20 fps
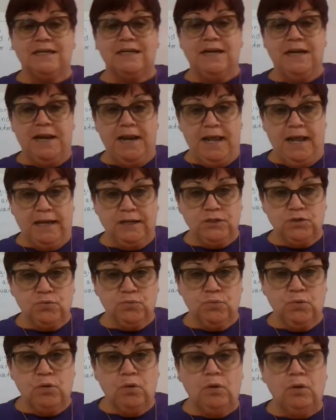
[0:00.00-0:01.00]
a
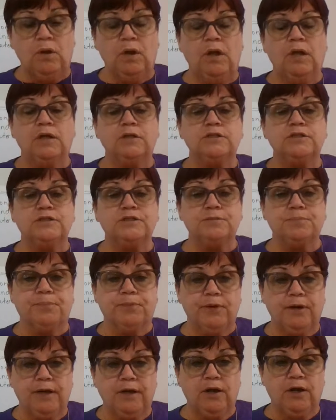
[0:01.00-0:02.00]
natural
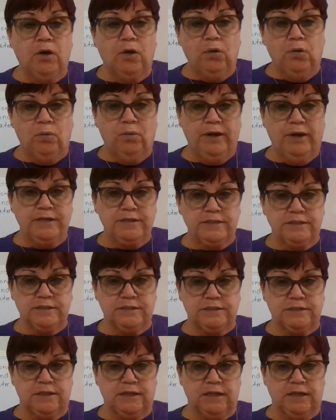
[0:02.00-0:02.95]
spring oasis